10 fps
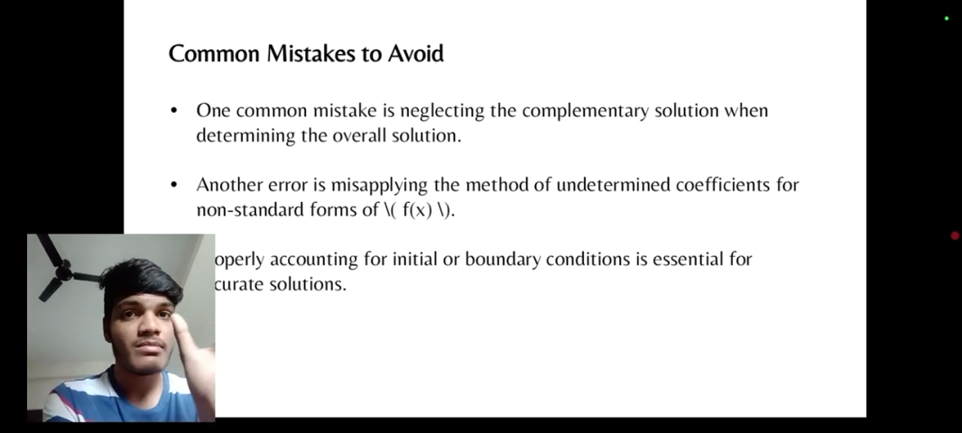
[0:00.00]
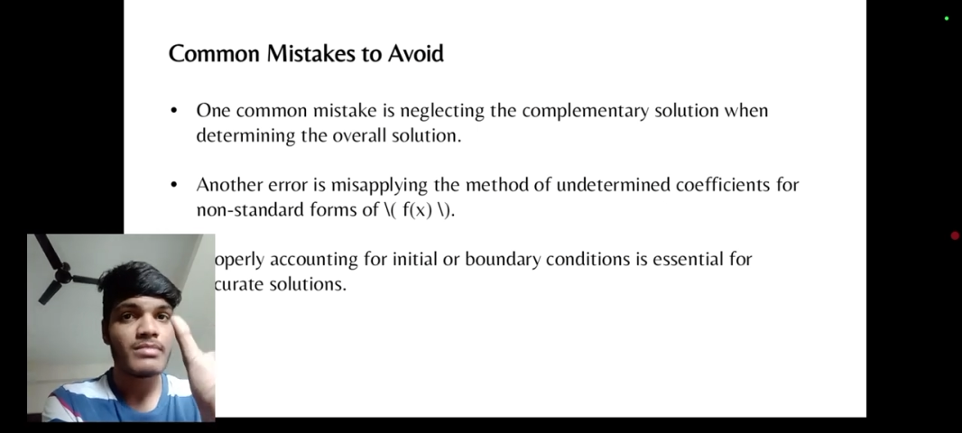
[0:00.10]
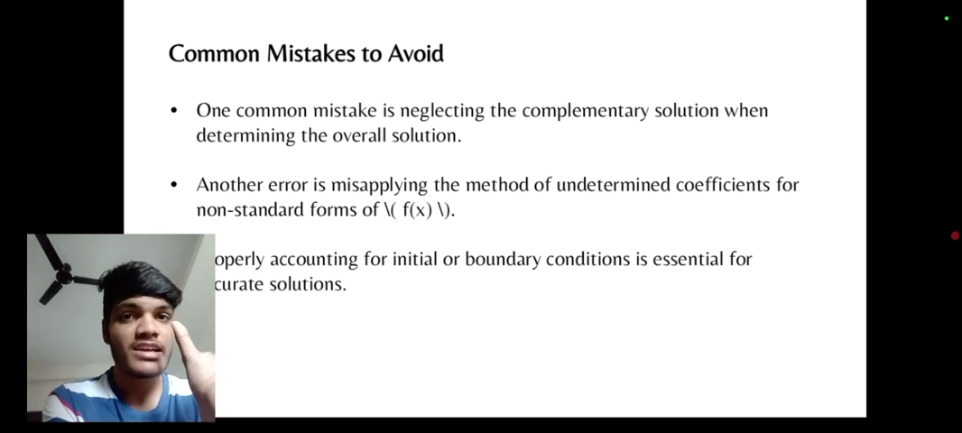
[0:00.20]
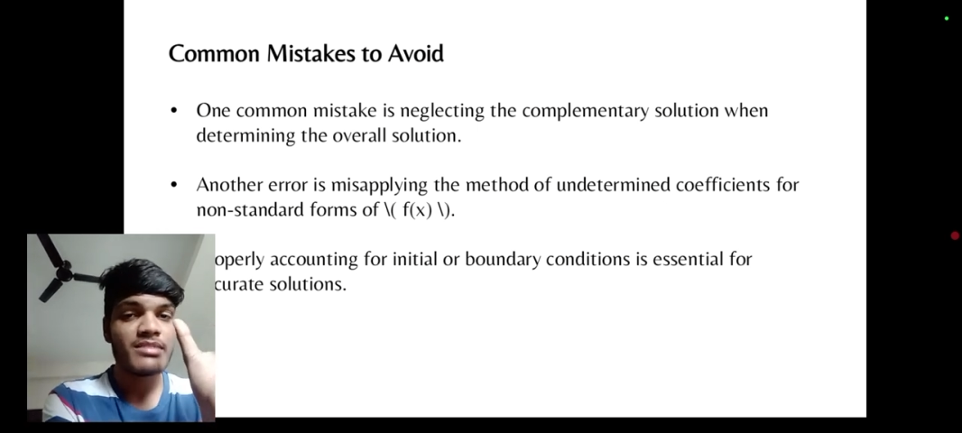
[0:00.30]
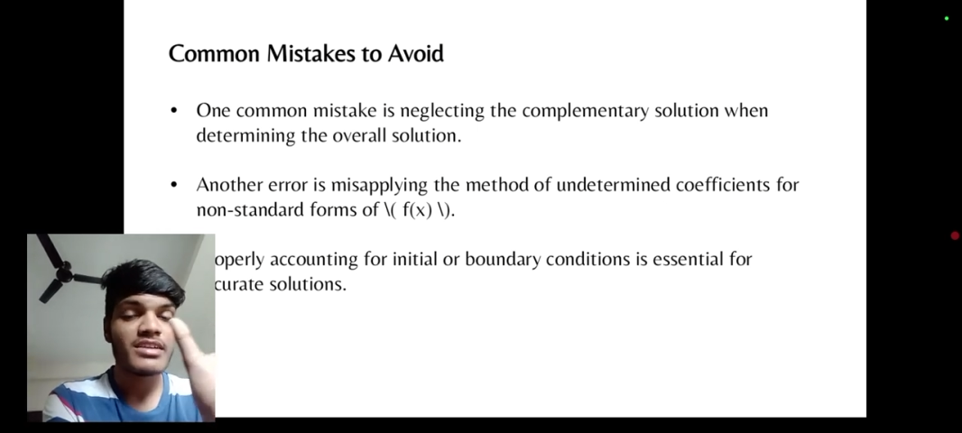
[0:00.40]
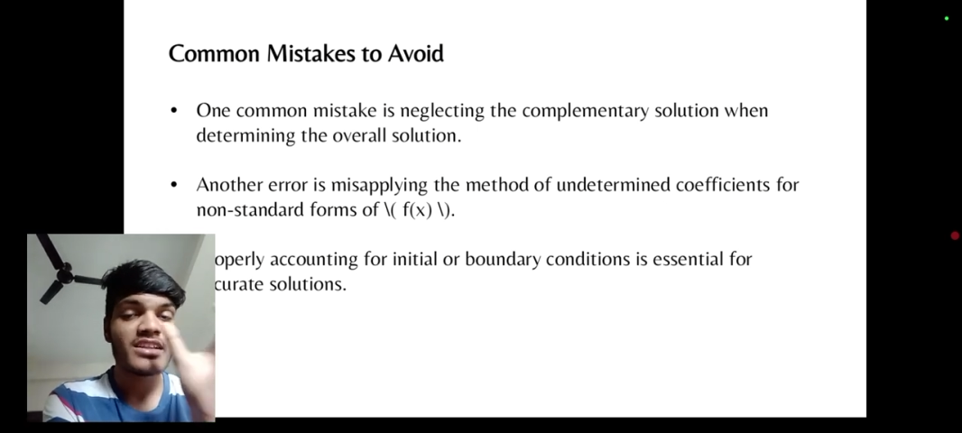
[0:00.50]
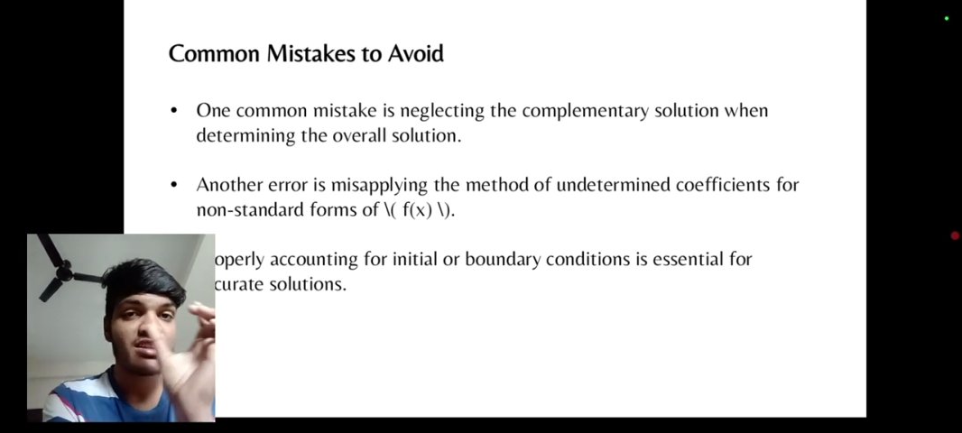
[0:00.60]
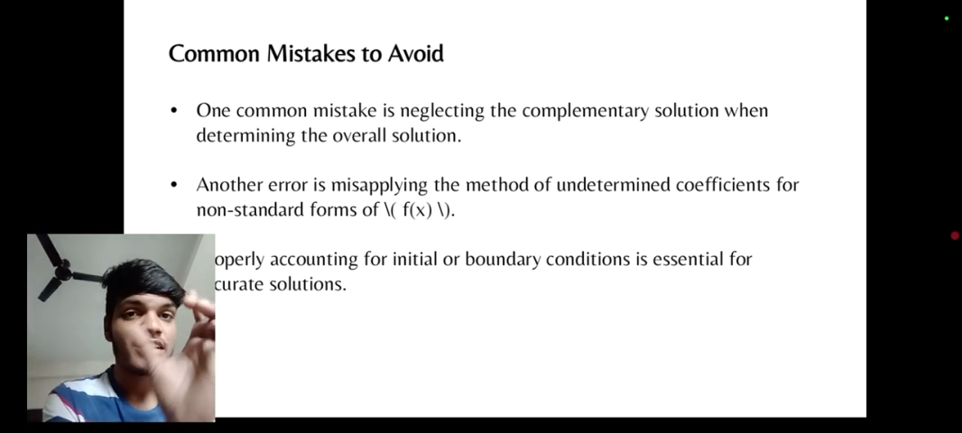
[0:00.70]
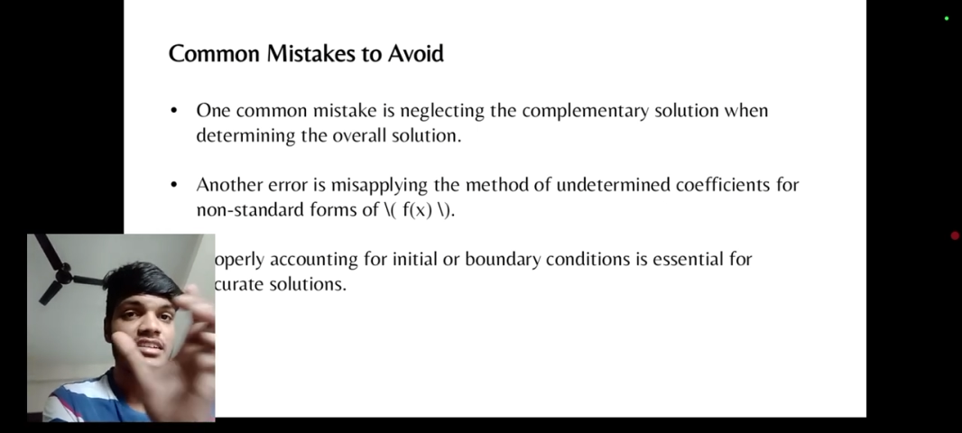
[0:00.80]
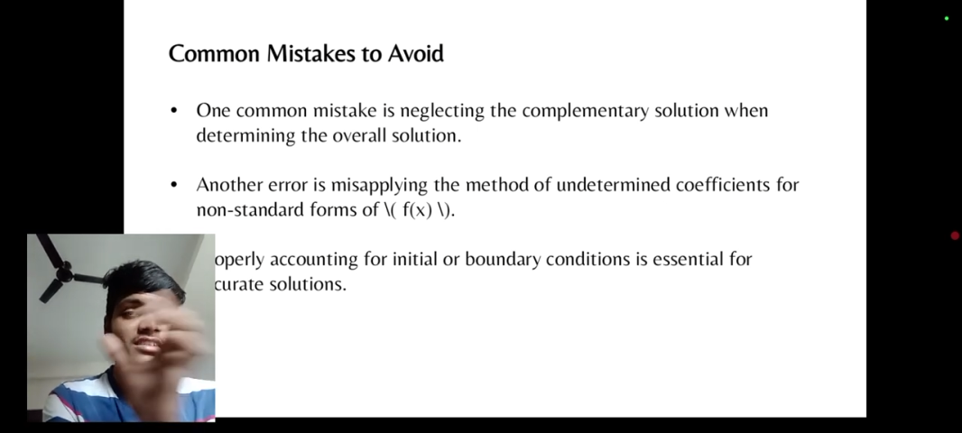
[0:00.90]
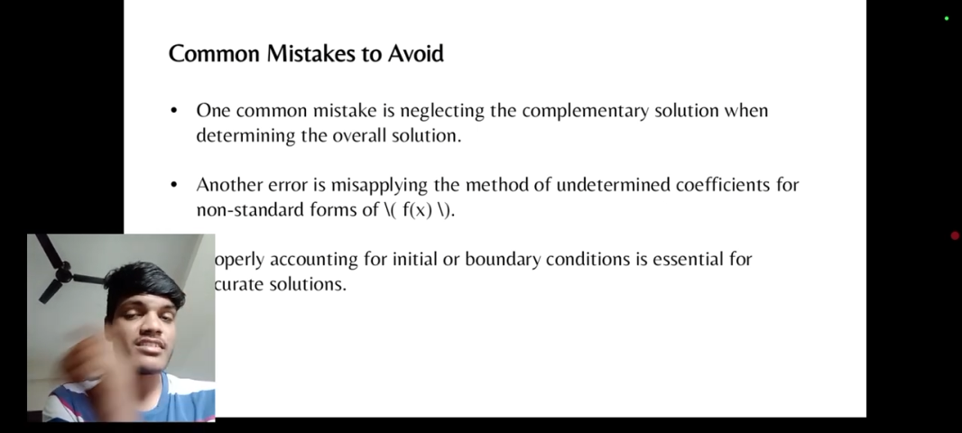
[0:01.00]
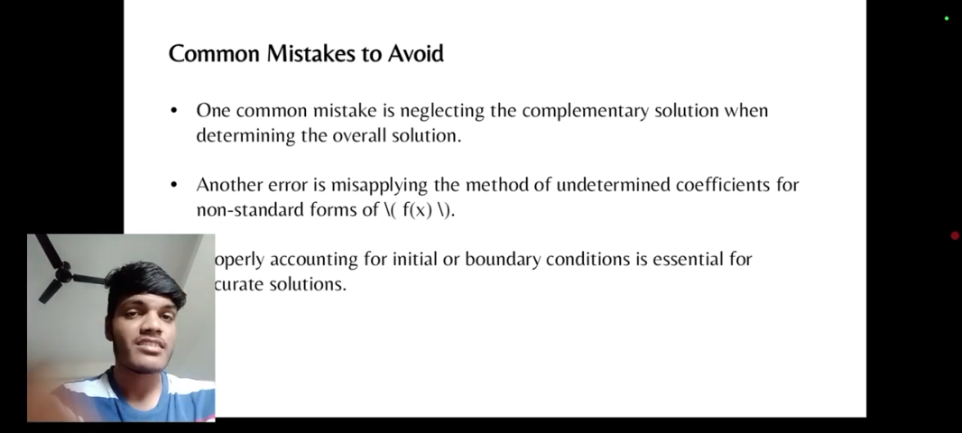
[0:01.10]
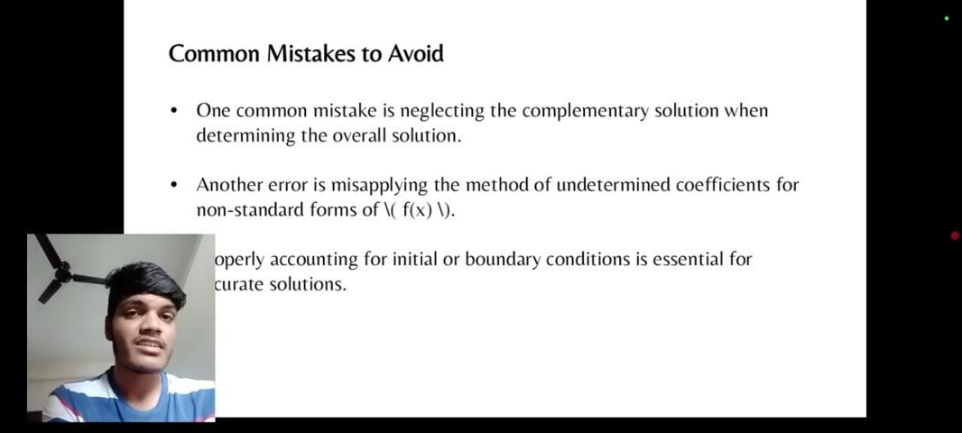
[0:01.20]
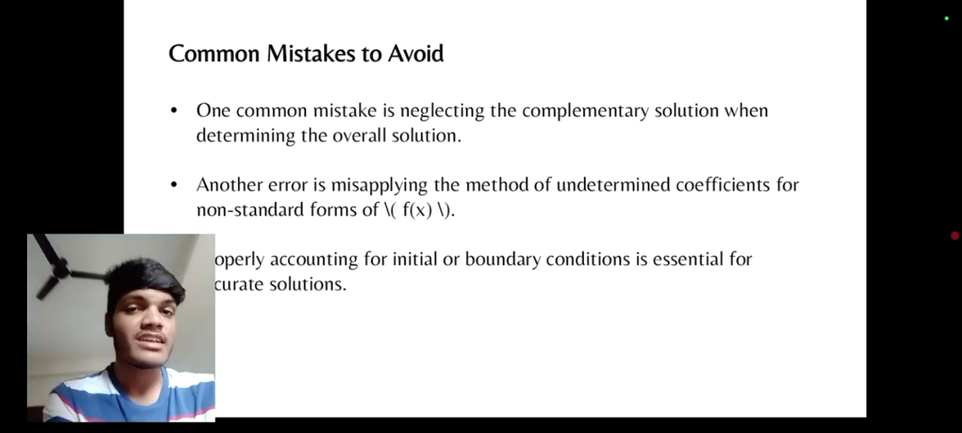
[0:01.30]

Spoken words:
main thing,